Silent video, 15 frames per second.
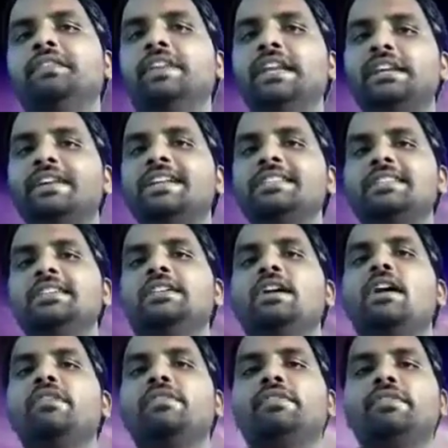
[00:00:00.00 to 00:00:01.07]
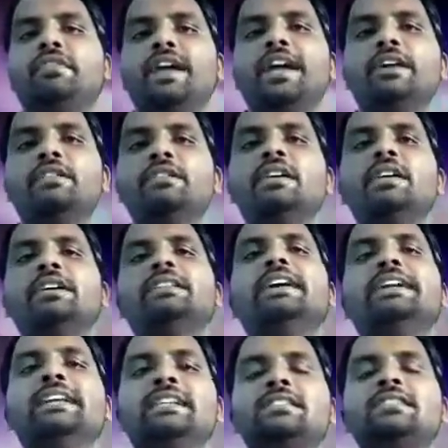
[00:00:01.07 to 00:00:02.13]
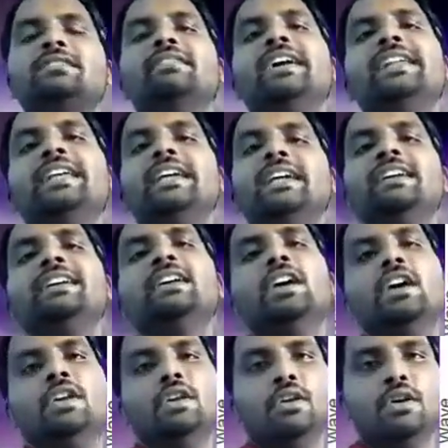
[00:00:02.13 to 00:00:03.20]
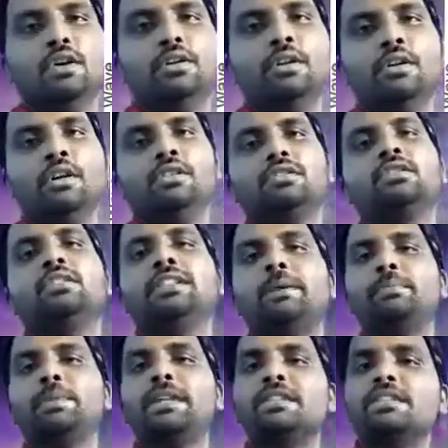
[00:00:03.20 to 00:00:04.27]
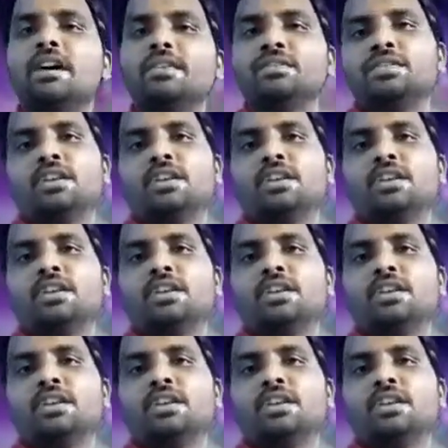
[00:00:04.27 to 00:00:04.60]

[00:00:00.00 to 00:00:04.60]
frequency of wave, that is very low. So the pitch of